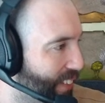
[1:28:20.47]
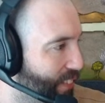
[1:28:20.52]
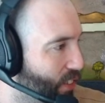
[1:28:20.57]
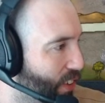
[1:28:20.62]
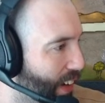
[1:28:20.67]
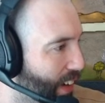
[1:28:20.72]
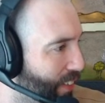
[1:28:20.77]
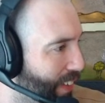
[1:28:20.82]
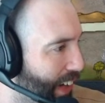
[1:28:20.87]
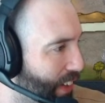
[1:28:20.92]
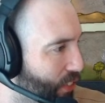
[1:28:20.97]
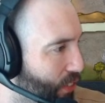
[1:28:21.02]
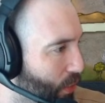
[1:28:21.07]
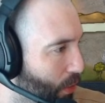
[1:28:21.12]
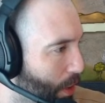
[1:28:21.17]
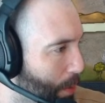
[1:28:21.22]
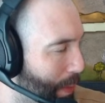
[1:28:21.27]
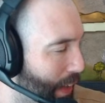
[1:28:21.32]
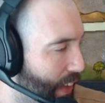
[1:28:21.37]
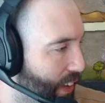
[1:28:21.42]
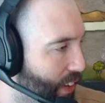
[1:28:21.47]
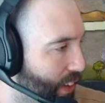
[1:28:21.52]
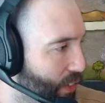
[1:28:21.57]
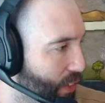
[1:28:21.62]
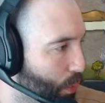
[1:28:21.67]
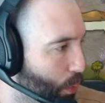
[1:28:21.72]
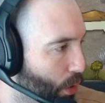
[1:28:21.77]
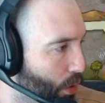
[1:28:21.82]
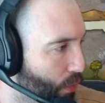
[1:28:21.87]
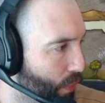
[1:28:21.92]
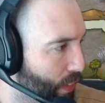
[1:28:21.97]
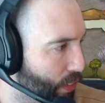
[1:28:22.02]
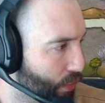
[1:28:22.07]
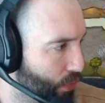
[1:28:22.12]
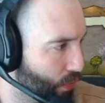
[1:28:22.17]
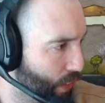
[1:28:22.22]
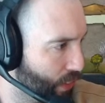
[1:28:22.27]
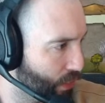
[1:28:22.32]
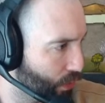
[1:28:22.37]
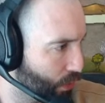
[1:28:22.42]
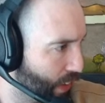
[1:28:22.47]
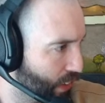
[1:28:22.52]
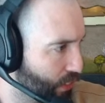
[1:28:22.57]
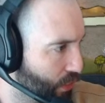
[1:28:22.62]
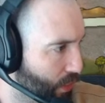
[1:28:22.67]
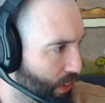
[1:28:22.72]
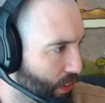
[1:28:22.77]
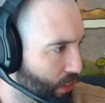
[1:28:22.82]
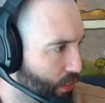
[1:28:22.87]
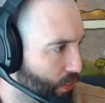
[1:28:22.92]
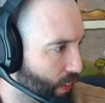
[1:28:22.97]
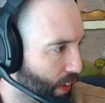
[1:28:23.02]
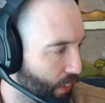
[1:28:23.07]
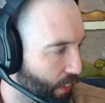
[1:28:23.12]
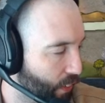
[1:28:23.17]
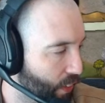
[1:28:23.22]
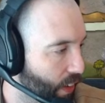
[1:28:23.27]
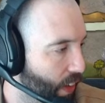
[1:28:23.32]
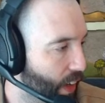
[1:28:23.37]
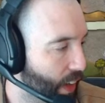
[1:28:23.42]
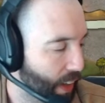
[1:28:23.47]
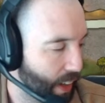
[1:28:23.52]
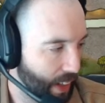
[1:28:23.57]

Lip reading: I'm trying to write a story about a young dwarf and his friends rescuing his father.